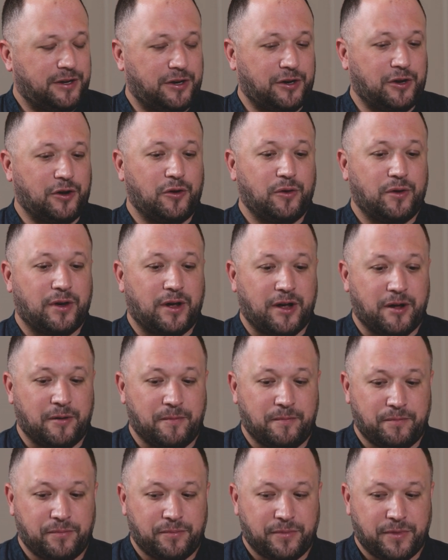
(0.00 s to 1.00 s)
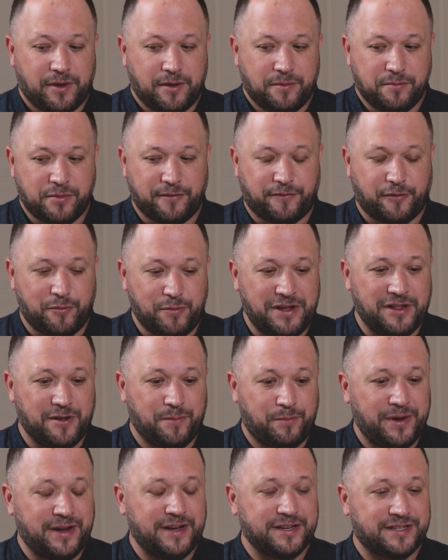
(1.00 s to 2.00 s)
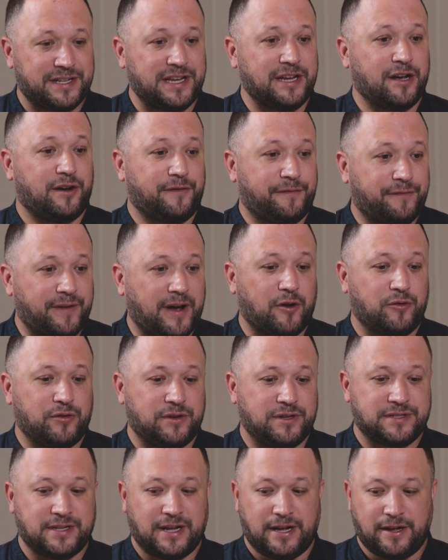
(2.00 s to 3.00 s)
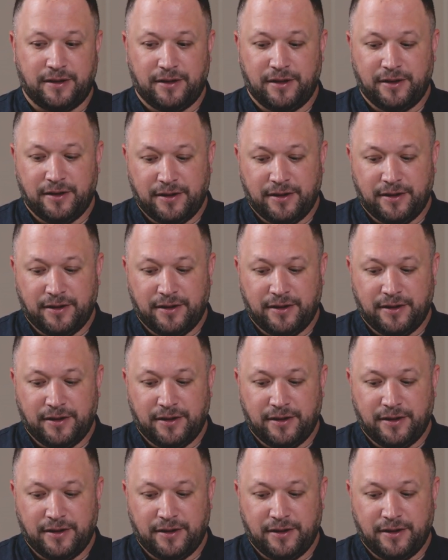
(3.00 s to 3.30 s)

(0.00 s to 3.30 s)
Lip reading: You know, but for me, the biggest thing I've found is that